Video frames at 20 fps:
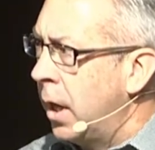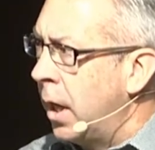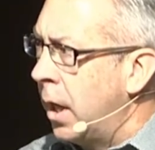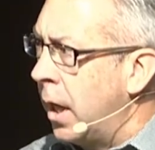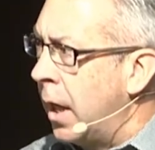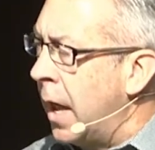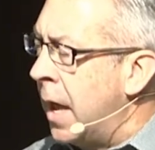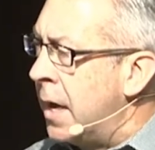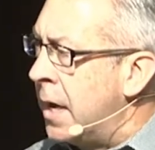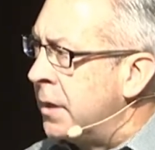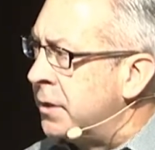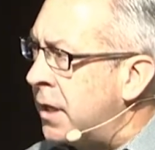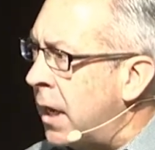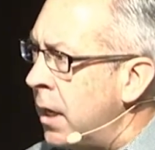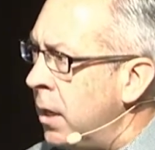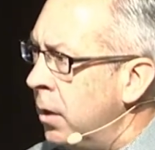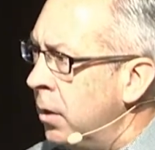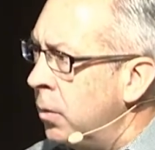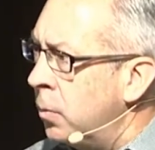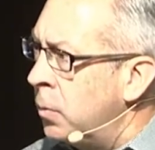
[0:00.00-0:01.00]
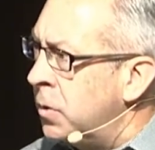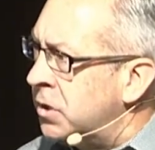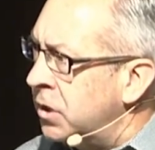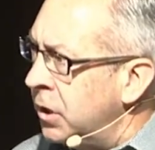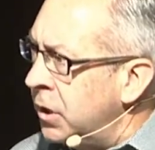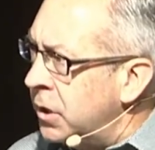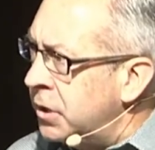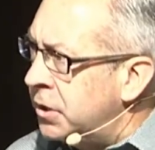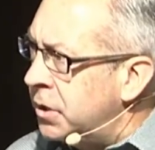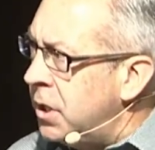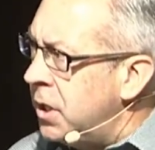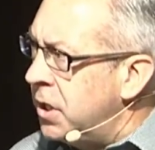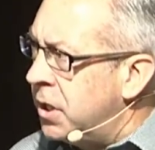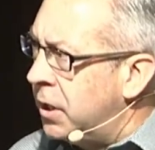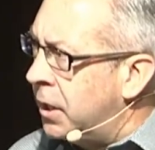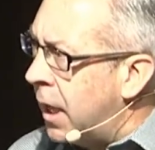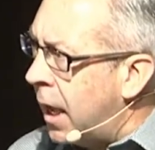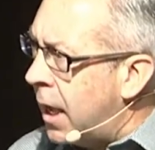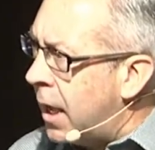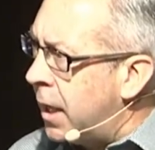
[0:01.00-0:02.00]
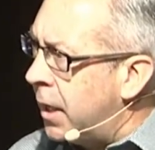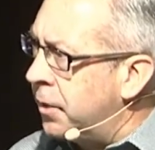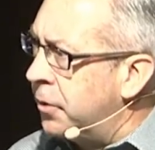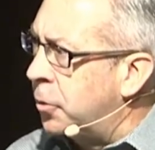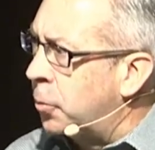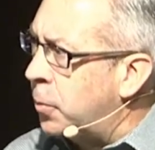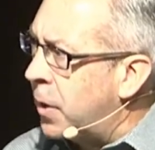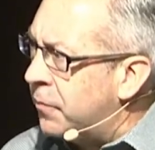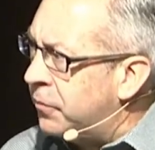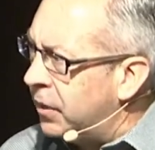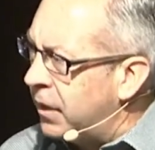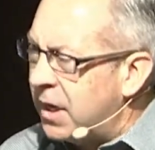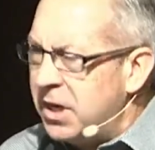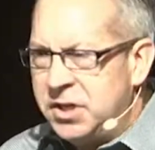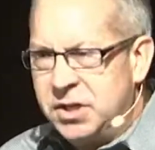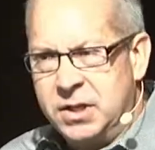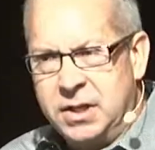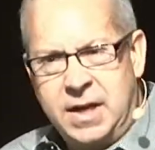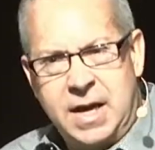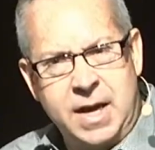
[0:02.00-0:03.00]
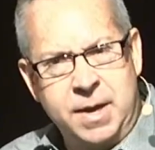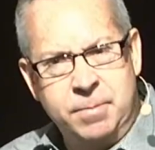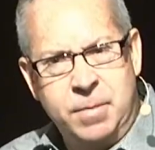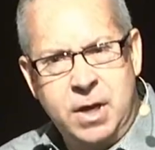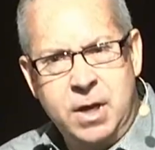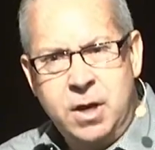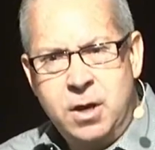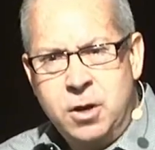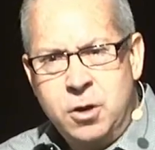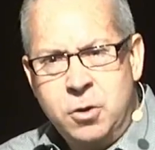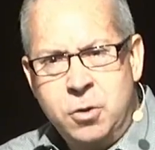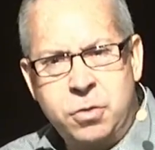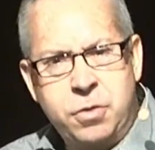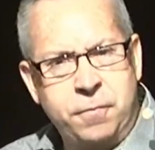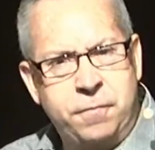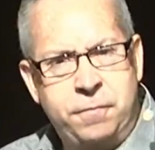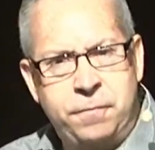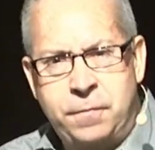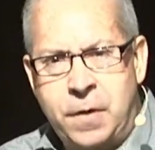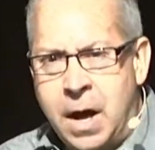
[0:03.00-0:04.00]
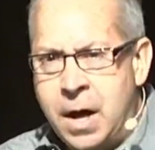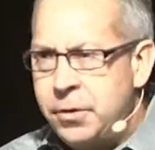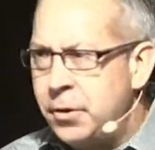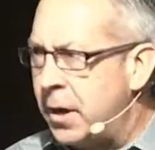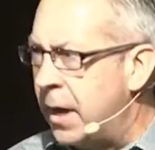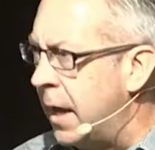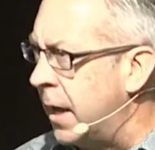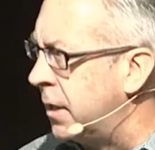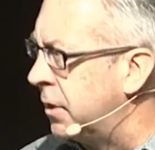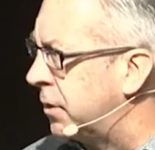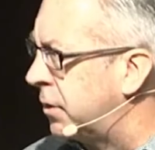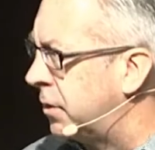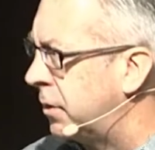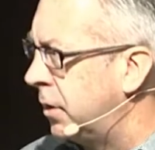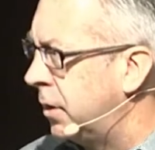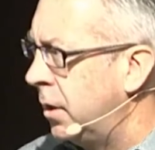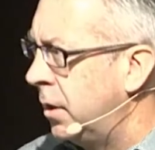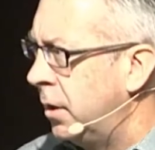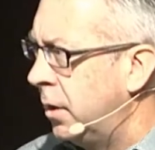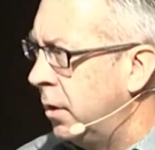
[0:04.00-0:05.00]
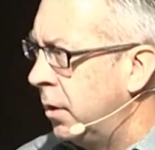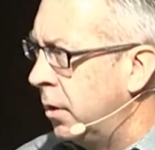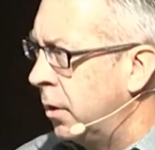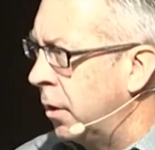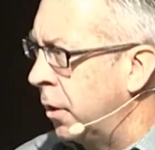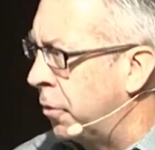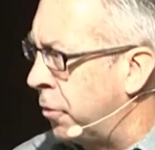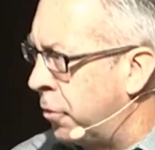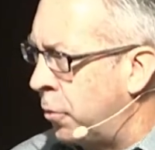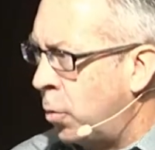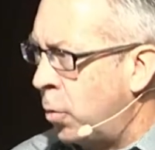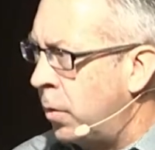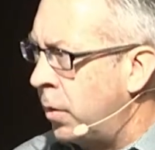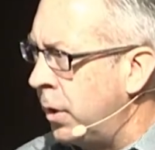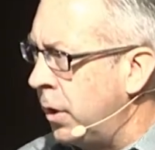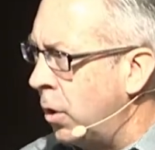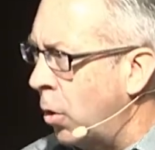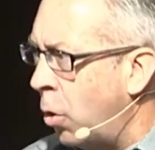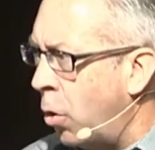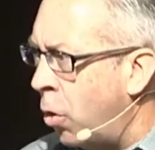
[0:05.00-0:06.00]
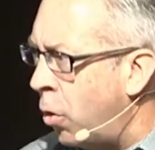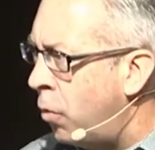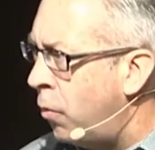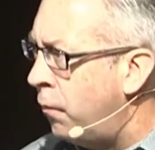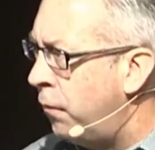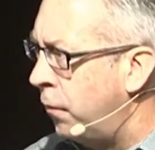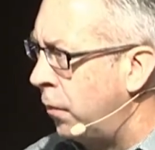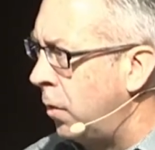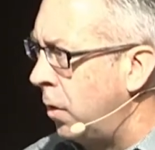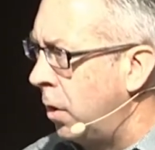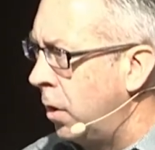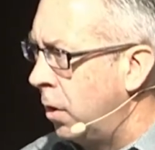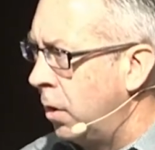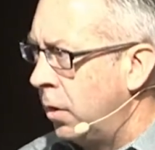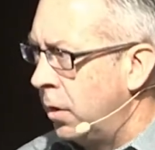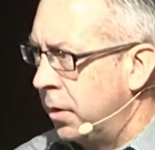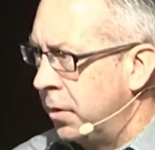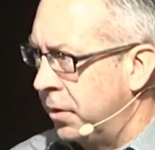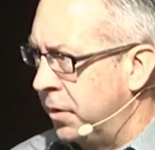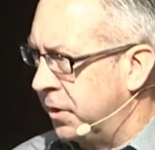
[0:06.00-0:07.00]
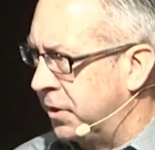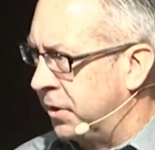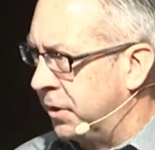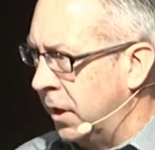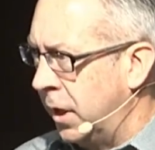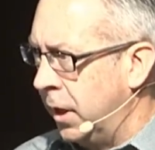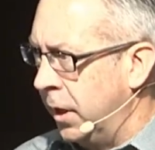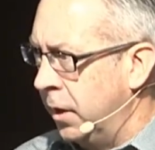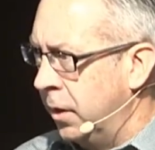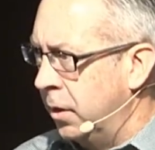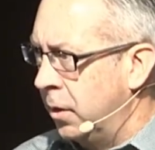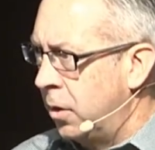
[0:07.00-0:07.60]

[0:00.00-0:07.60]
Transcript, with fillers: And as I was listening to God, the revelation came no, the Father has authority over the Son,